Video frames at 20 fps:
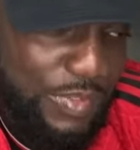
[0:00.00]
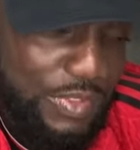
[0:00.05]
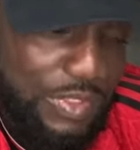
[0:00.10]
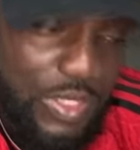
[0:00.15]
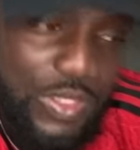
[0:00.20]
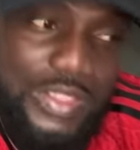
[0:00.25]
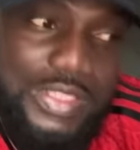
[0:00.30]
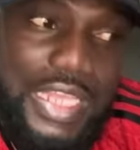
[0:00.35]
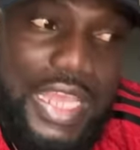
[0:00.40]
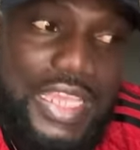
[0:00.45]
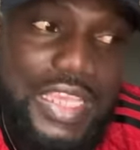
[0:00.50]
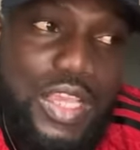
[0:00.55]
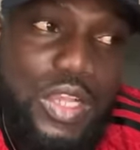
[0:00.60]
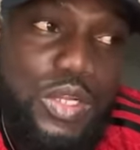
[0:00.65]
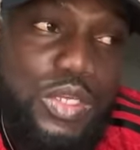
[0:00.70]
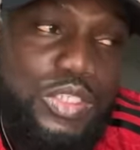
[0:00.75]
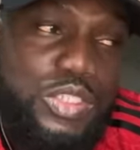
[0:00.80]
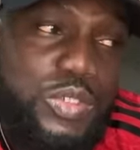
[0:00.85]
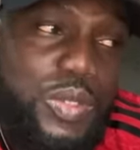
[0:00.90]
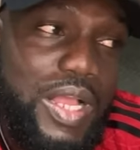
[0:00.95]
Sounds like you
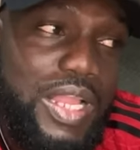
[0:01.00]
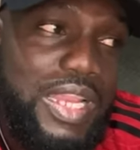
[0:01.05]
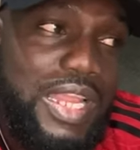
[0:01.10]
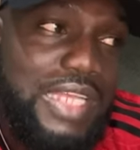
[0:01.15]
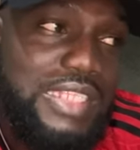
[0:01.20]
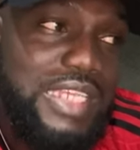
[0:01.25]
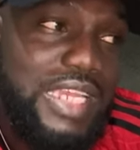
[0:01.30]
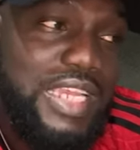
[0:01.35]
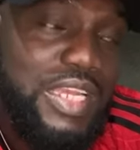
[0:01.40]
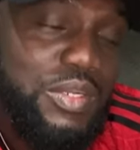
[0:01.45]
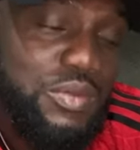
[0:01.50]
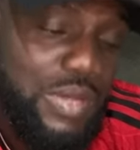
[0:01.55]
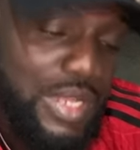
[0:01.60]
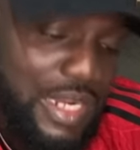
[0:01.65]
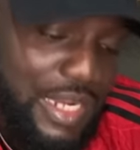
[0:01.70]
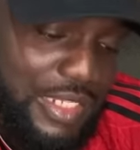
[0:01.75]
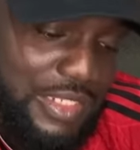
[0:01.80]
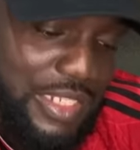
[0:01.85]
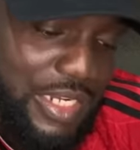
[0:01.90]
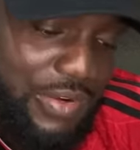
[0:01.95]
go through a lot and you know a
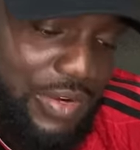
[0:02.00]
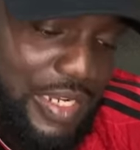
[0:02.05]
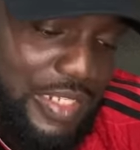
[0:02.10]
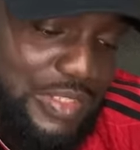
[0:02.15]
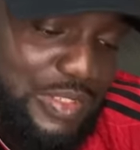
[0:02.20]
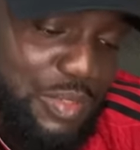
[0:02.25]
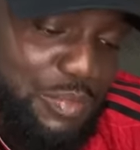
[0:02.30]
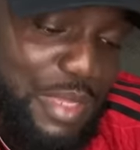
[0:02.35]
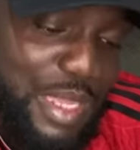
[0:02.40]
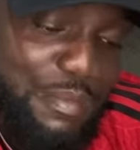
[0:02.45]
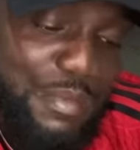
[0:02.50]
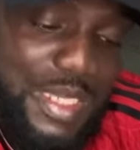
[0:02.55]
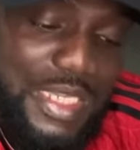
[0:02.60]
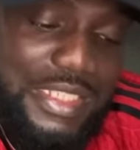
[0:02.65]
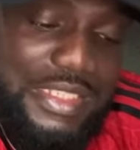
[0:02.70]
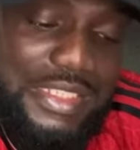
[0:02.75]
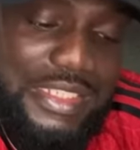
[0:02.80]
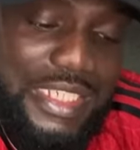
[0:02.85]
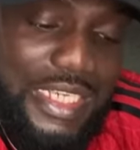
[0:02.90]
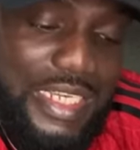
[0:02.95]
lot, Erroll, so may I make
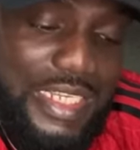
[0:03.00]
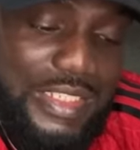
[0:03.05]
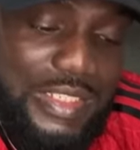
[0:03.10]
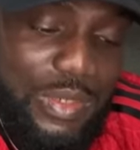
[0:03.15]
it stay there?